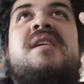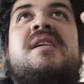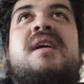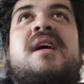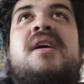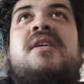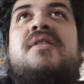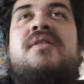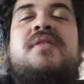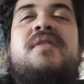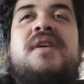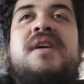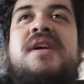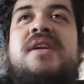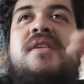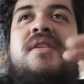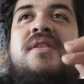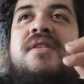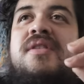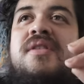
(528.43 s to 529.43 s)
i don't
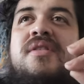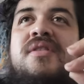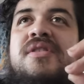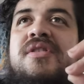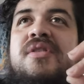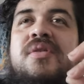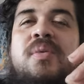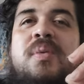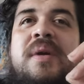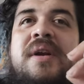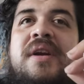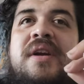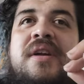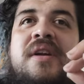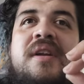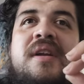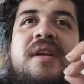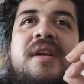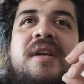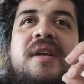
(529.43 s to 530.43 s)
fucking know it was just
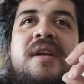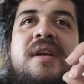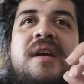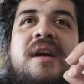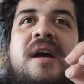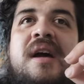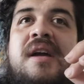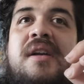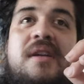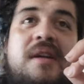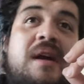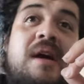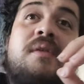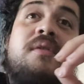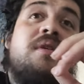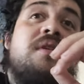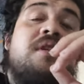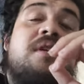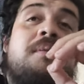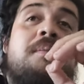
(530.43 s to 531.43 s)
weird i don't i
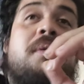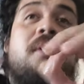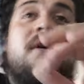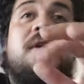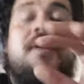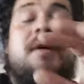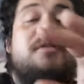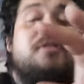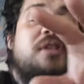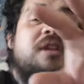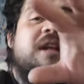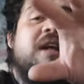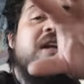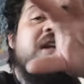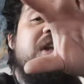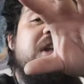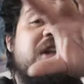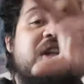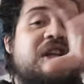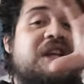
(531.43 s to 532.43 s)
wasn't a part of it i was just like
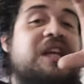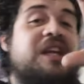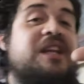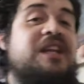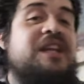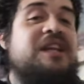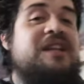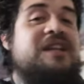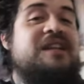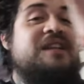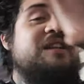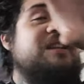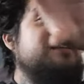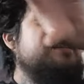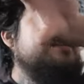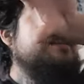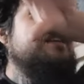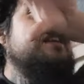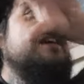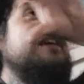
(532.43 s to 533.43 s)
looking
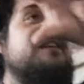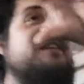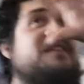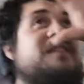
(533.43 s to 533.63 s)
like